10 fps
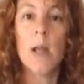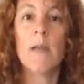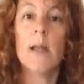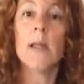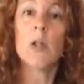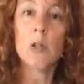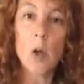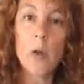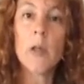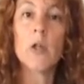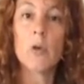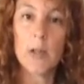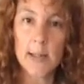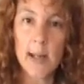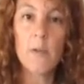They need to know that you're
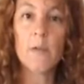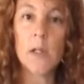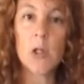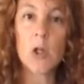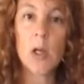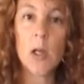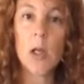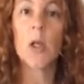a safe teacher,